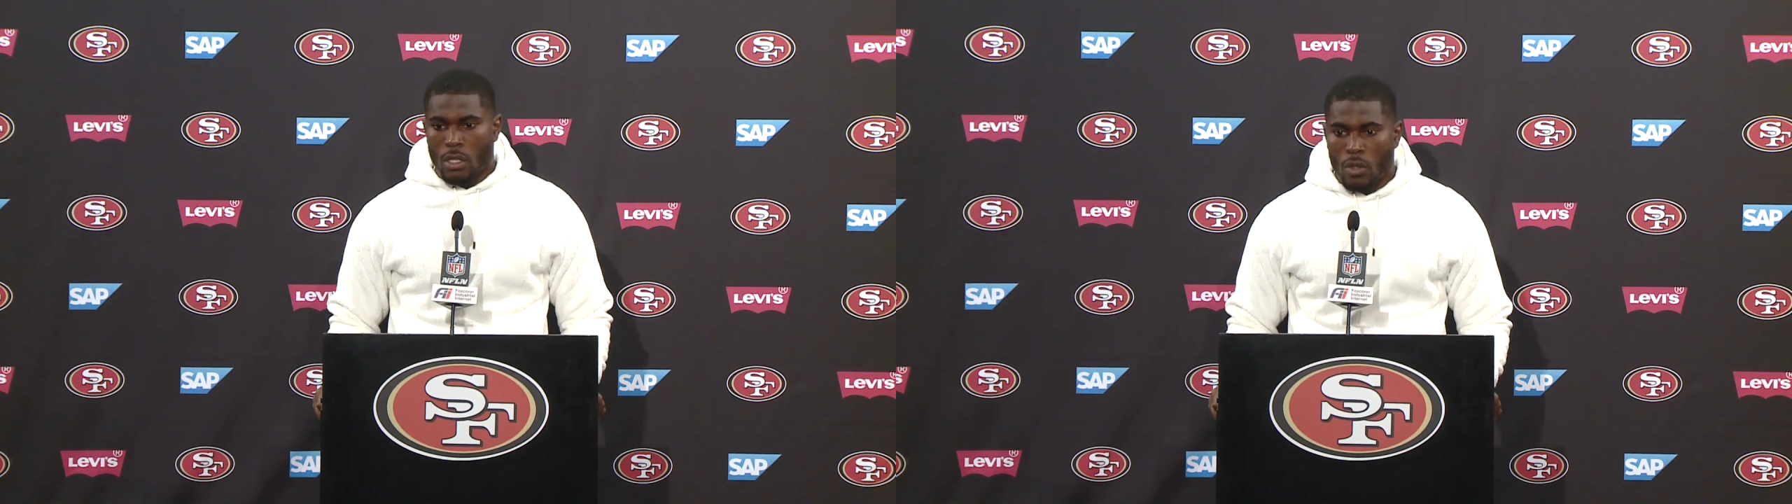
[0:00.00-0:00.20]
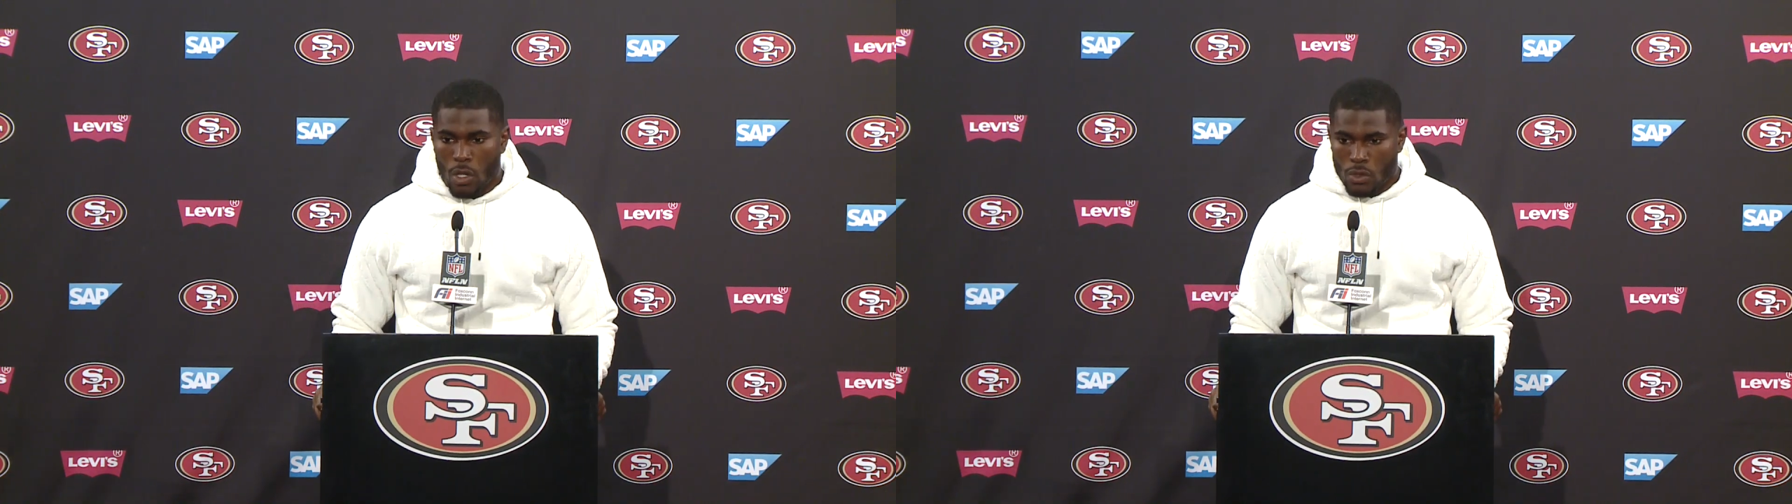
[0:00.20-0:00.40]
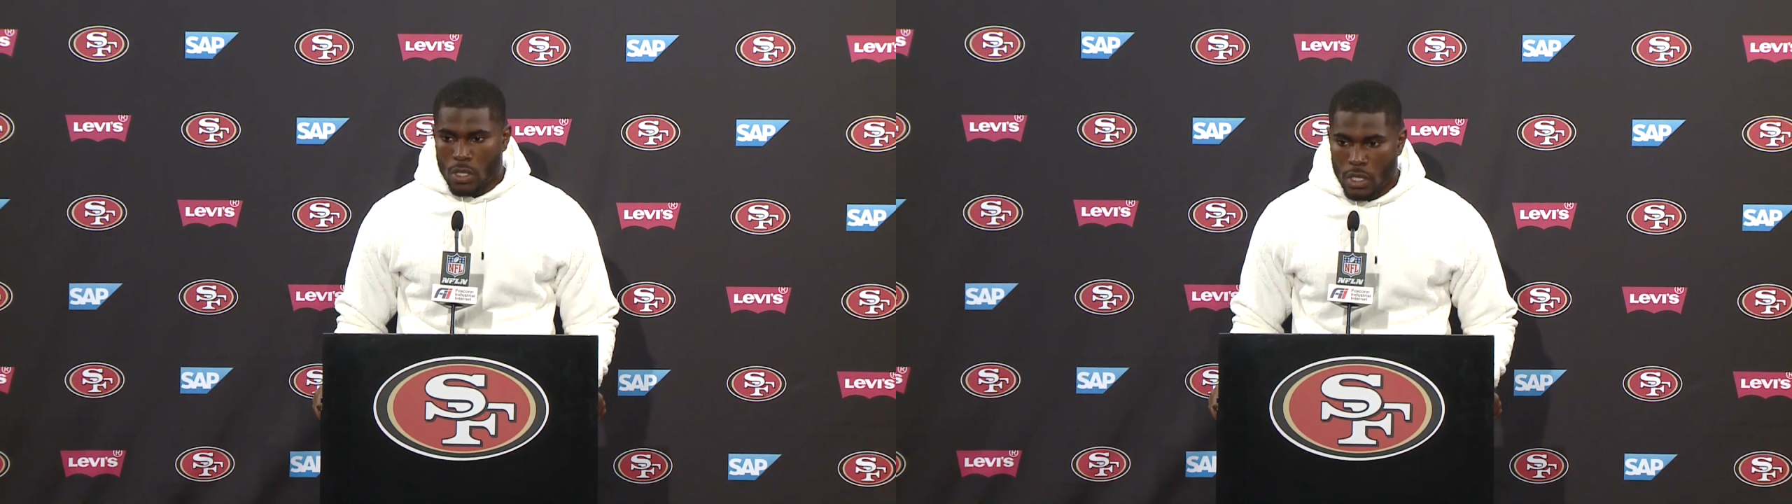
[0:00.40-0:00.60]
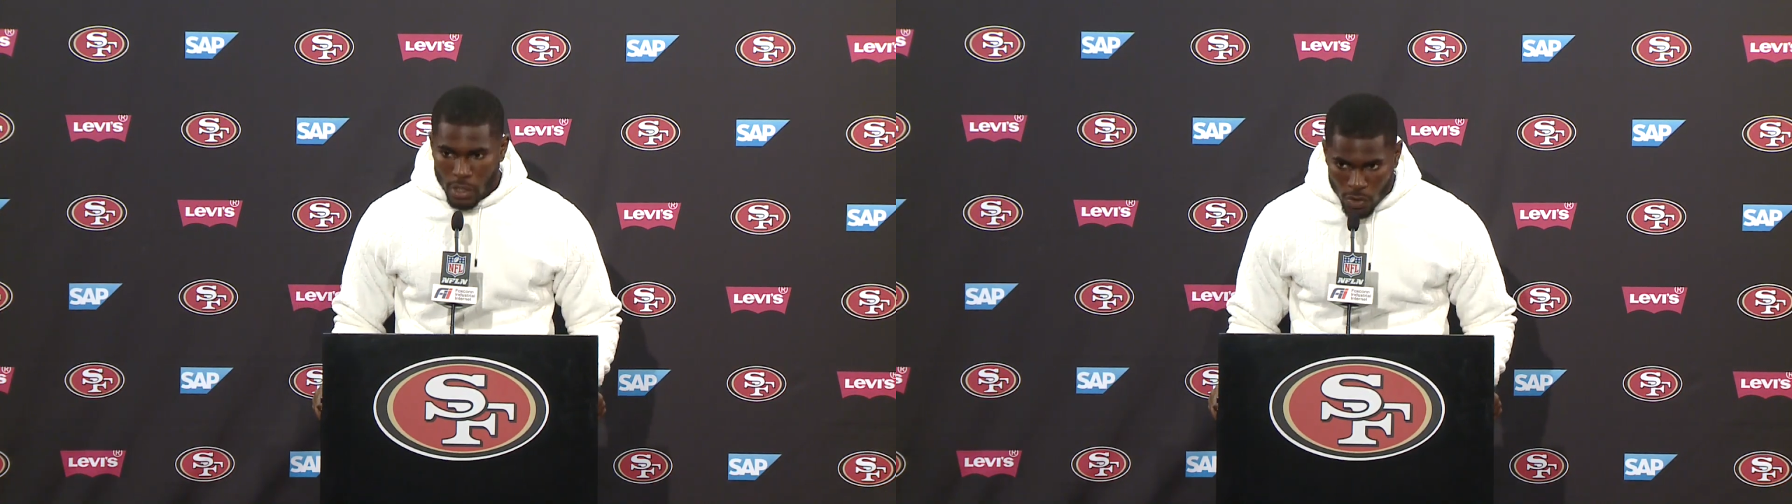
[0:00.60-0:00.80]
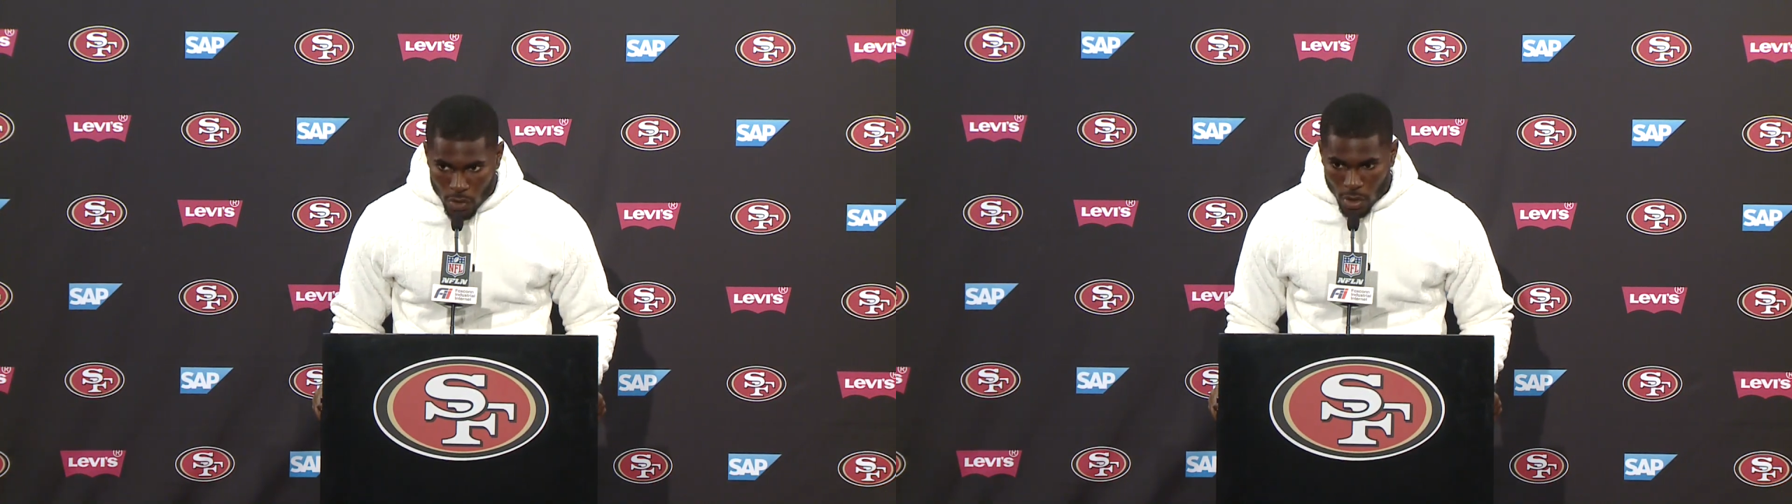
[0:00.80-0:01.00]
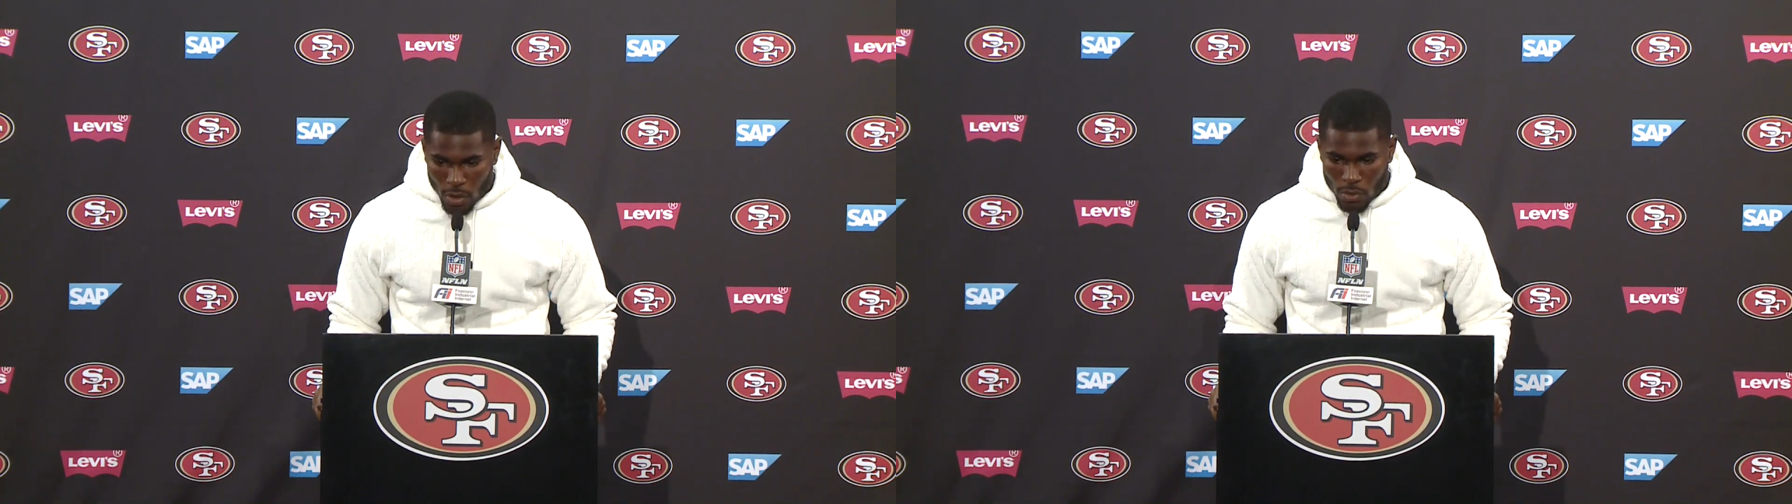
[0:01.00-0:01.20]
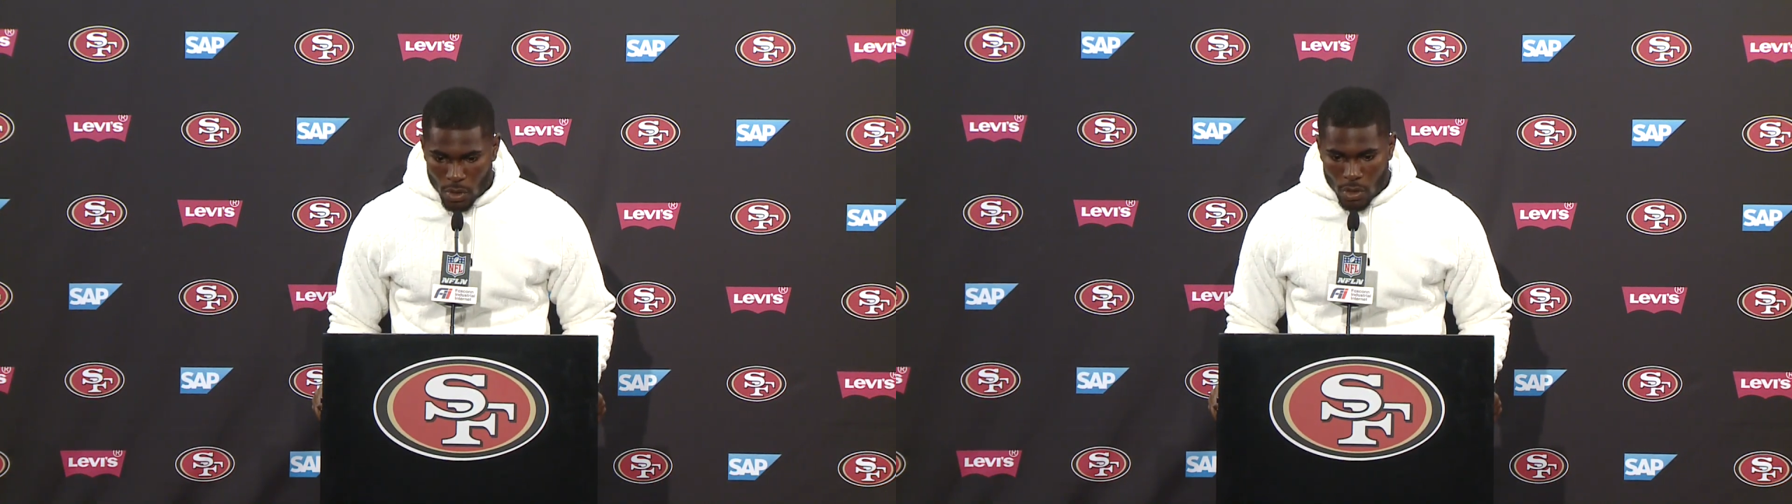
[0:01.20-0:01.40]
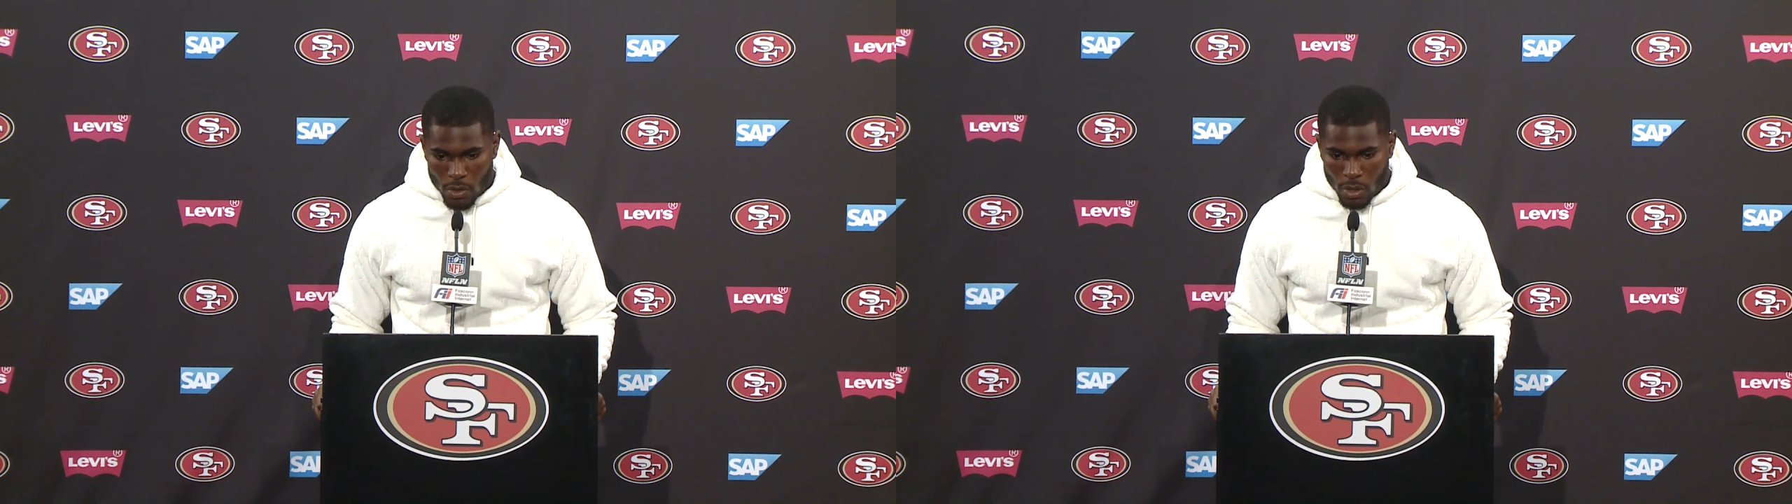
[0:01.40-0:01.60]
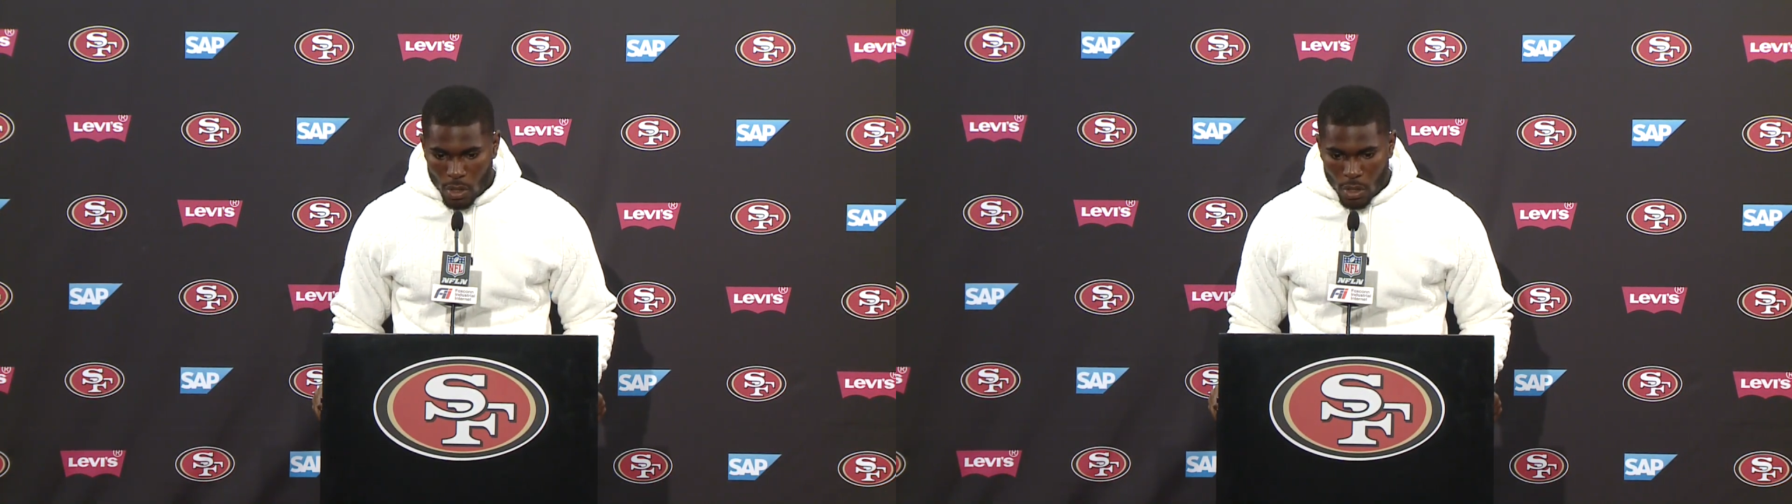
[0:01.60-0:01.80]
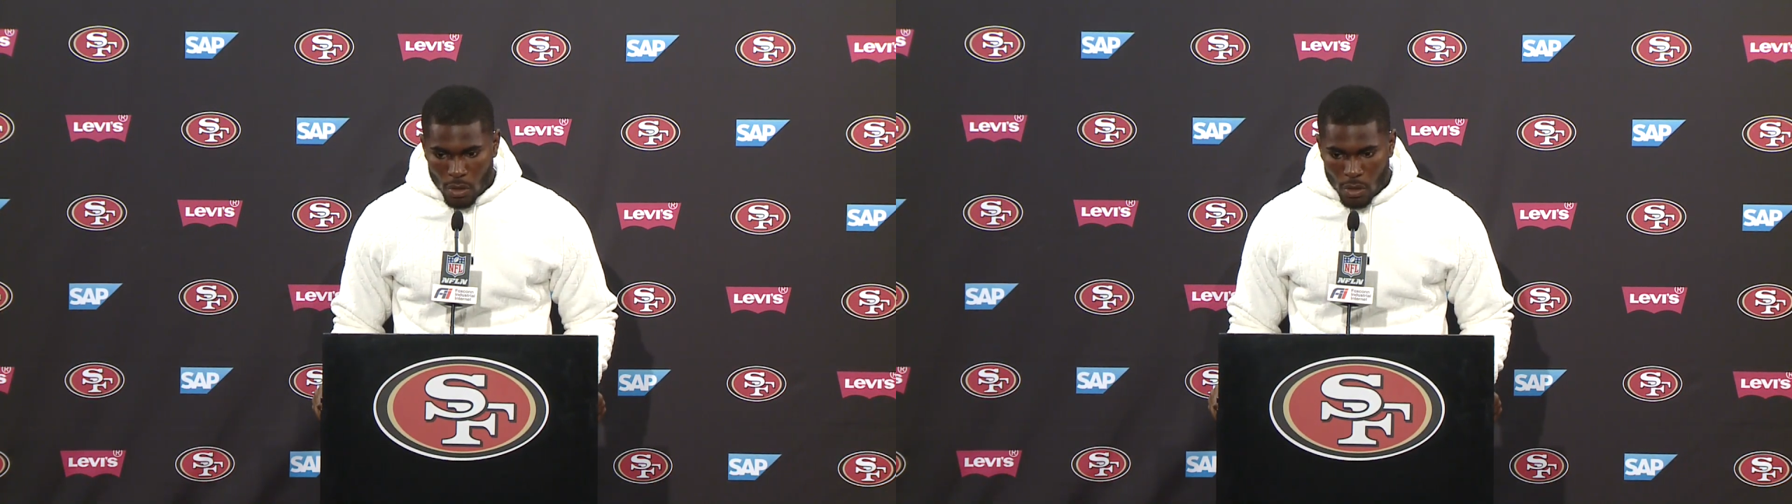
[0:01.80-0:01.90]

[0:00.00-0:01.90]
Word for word: on to the next. It's a long season,